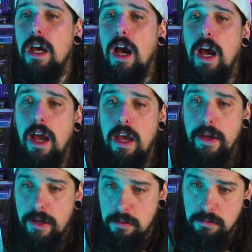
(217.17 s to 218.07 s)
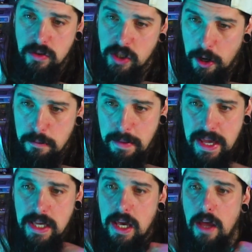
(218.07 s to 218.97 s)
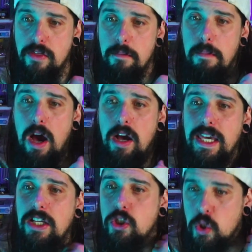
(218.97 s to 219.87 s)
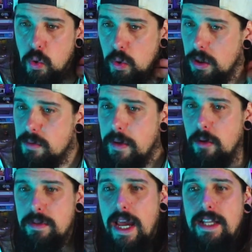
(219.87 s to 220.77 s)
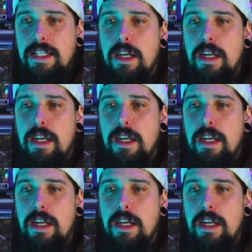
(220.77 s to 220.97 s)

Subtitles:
So make the marking tool has been updated,